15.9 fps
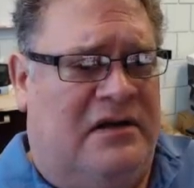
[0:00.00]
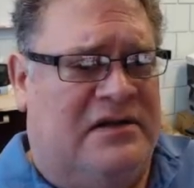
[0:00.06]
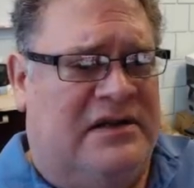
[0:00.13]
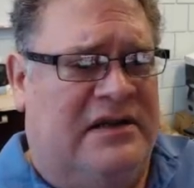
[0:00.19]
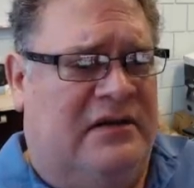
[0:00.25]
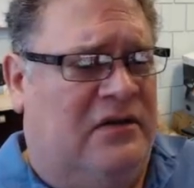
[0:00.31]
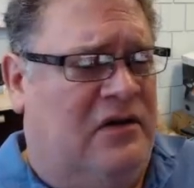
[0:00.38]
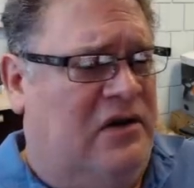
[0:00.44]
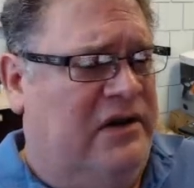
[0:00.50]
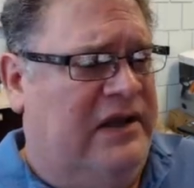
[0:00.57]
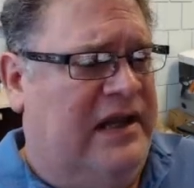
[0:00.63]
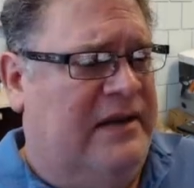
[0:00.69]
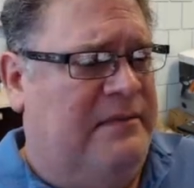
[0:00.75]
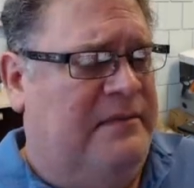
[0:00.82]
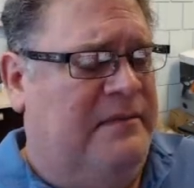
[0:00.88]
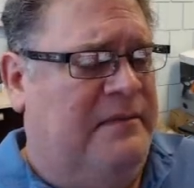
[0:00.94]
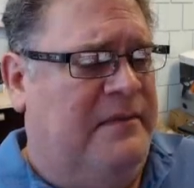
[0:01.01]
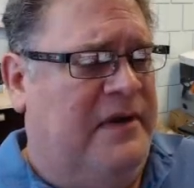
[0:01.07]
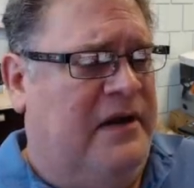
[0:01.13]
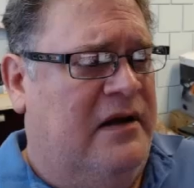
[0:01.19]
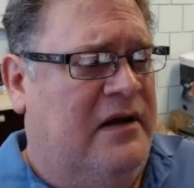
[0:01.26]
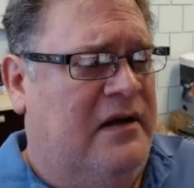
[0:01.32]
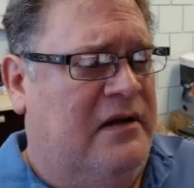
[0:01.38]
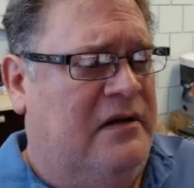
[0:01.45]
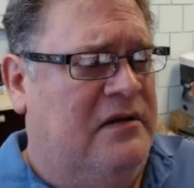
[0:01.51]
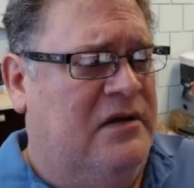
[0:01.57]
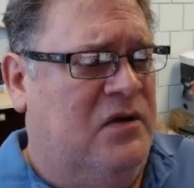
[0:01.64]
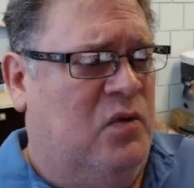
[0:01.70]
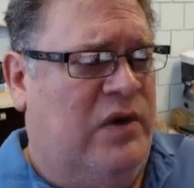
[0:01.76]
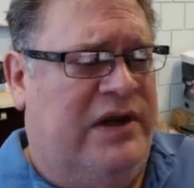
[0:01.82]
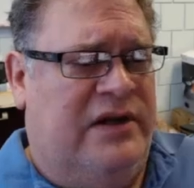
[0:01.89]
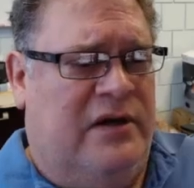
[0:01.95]
still on that
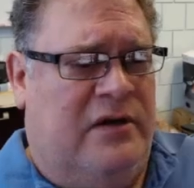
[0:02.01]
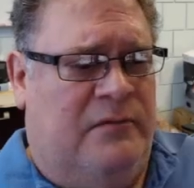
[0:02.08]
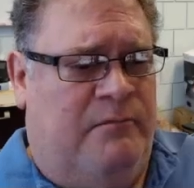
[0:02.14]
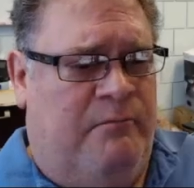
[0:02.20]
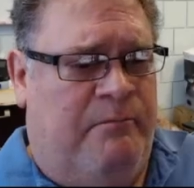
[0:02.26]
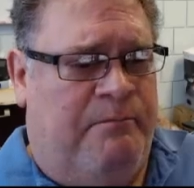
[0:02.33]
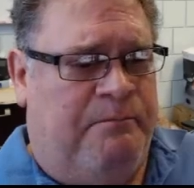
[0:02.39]
window.